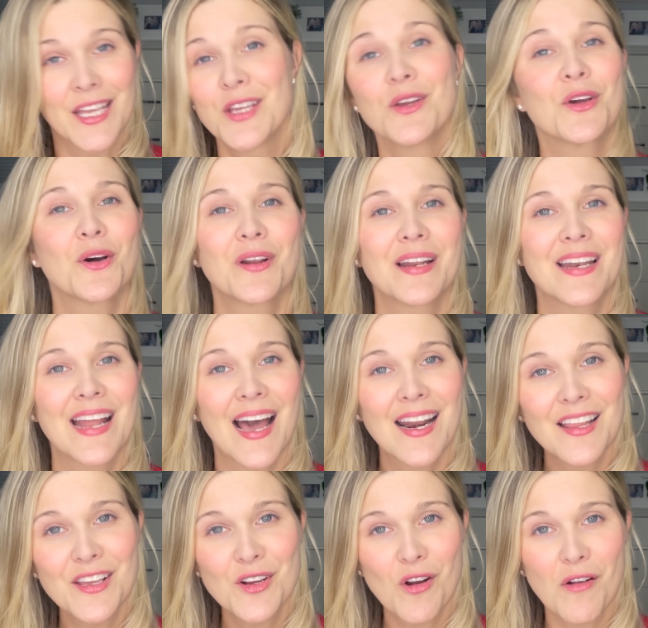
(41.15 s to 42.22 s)
You can go to
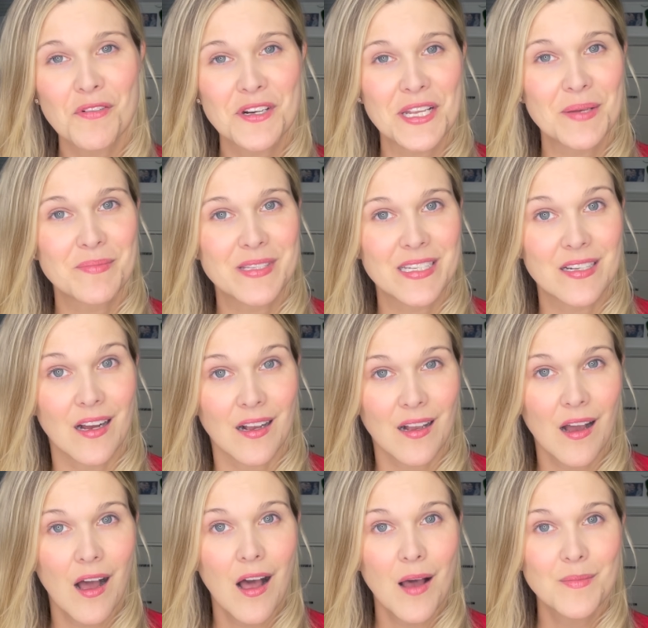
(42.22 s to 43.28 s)

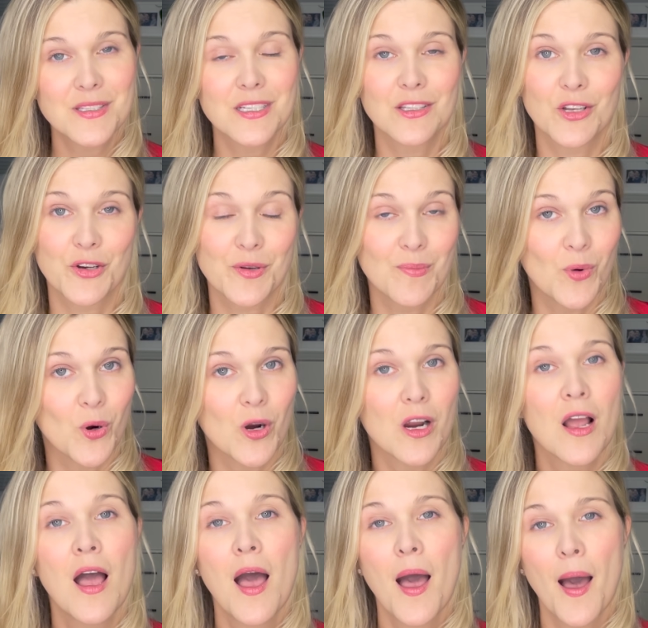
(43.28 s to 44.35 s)
nataliecrawfordmd.com to learn more
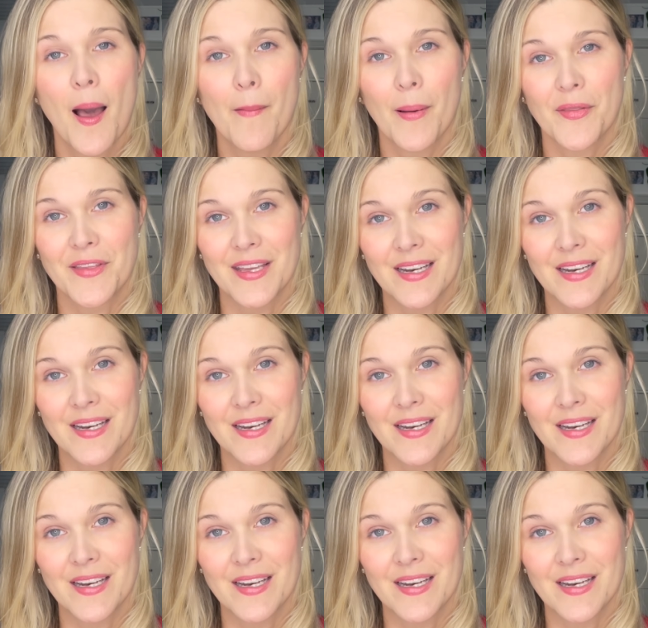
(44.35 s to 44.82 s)
about the